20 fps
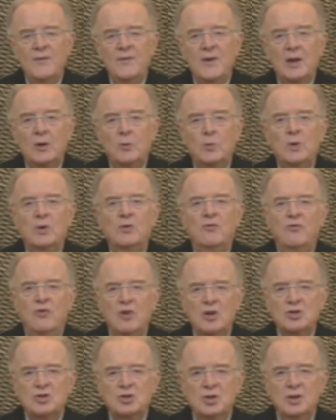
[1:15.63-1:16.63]
that with
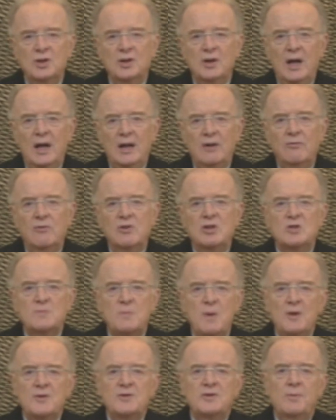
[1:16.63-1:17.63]
vision and
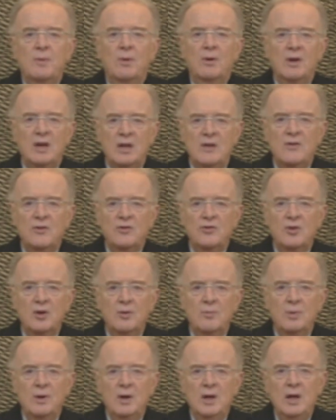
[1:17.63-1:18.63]
responsible
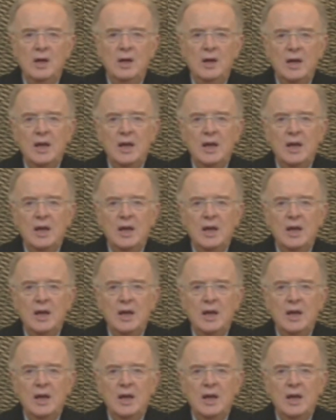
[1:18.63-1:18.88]
leadership,